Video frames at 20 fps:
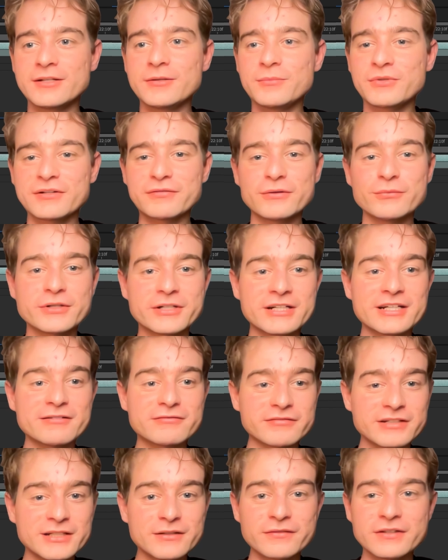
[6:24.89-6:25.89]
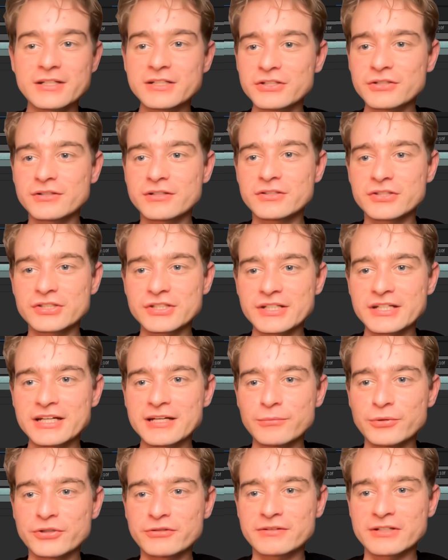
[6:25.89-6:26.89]
But if you want to get rid of that, you can just
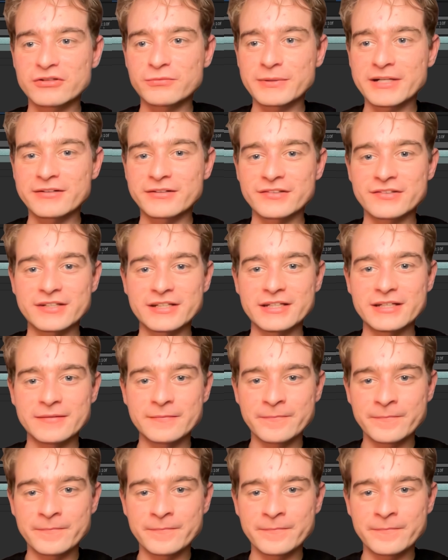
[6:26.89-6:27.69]
enable transparency.